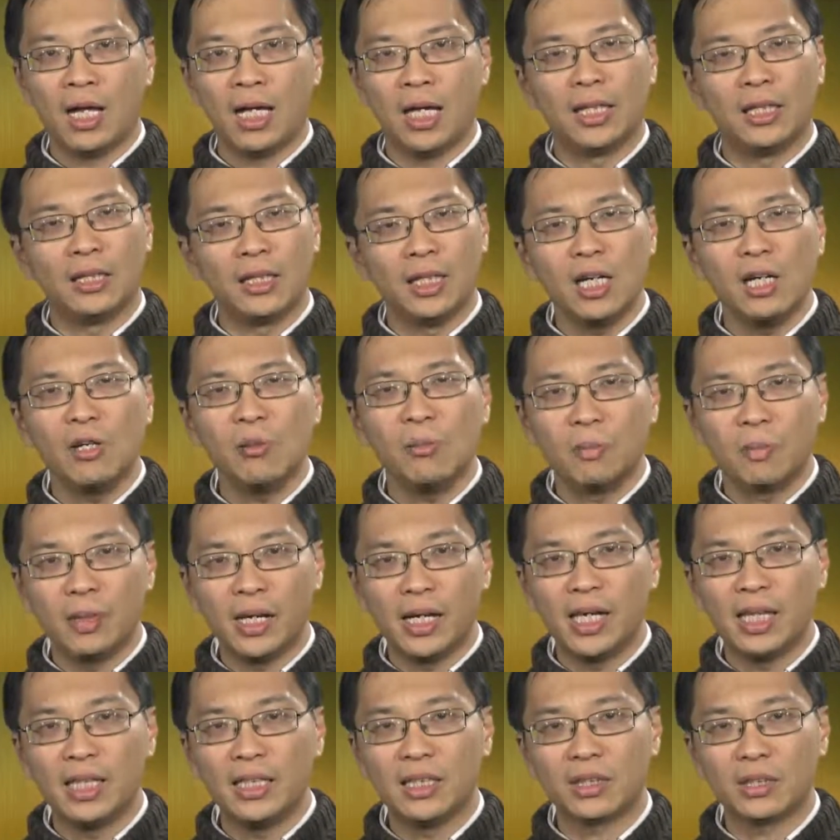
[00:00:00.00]
And now
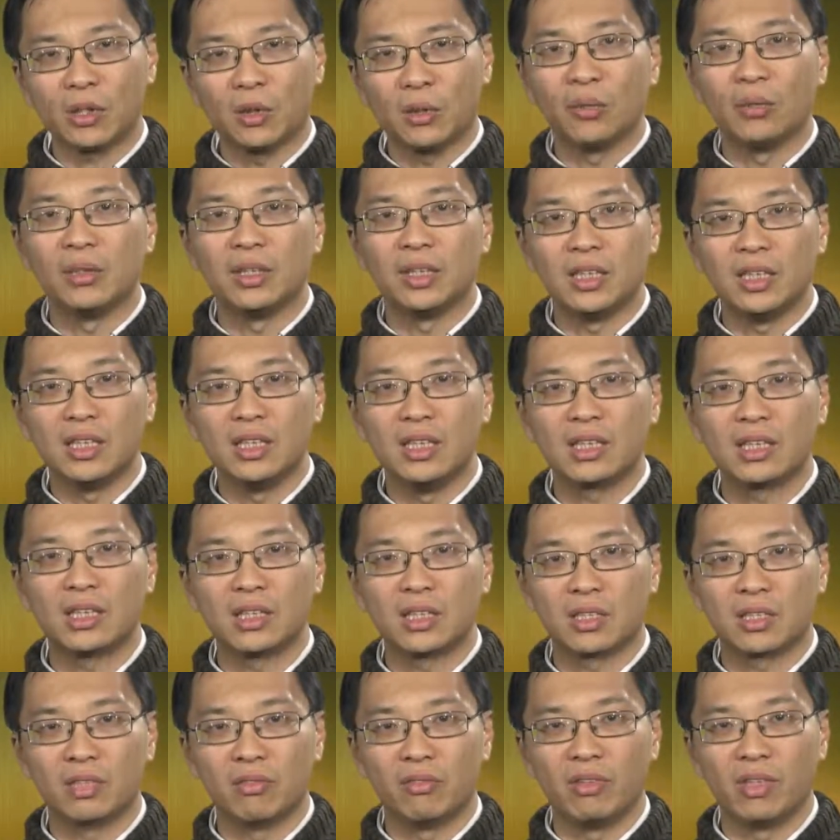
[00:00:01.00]
based on these
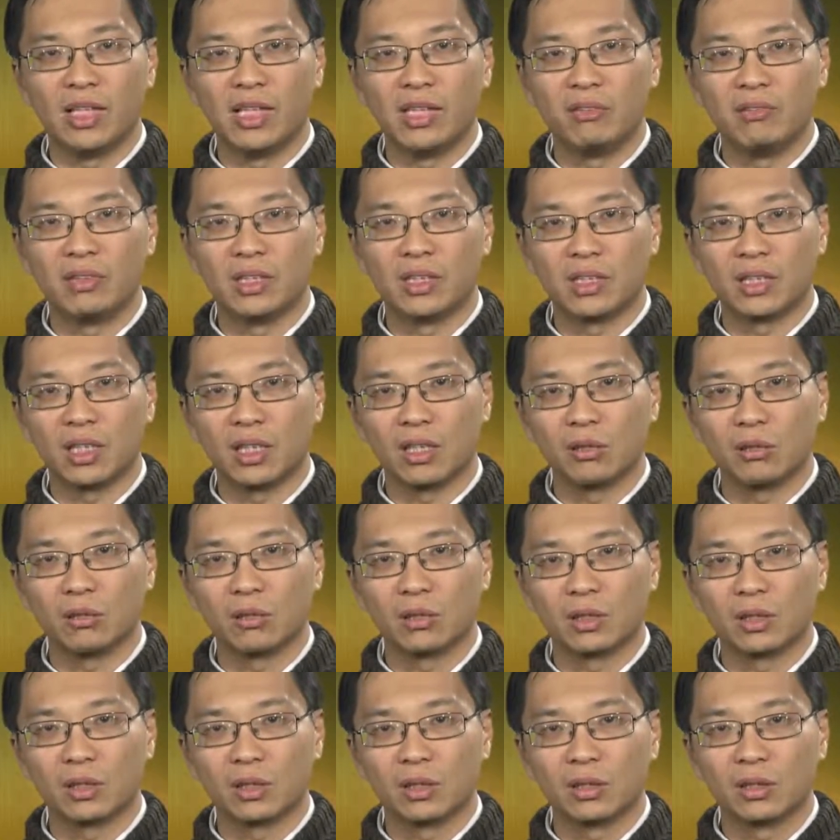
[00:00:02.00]
survey
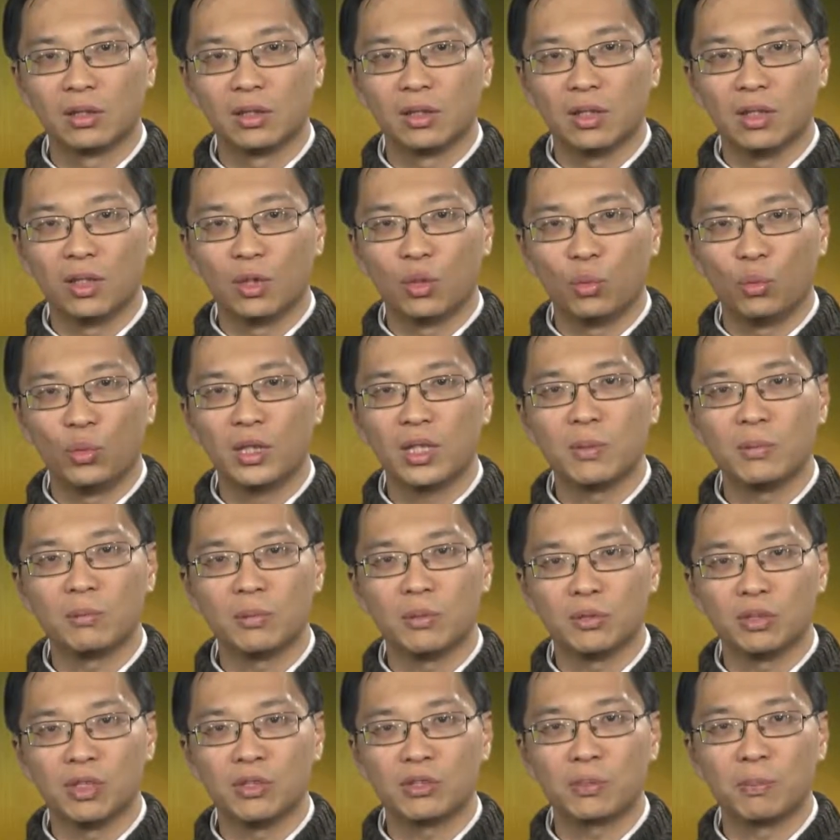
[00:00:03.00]
results, we can
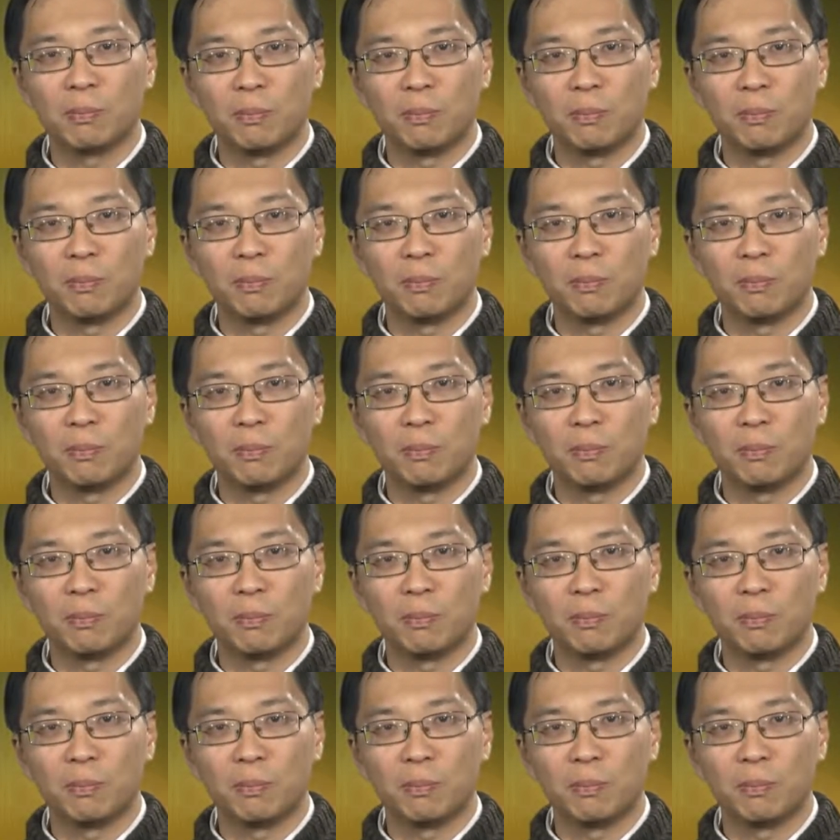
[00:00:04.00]
produce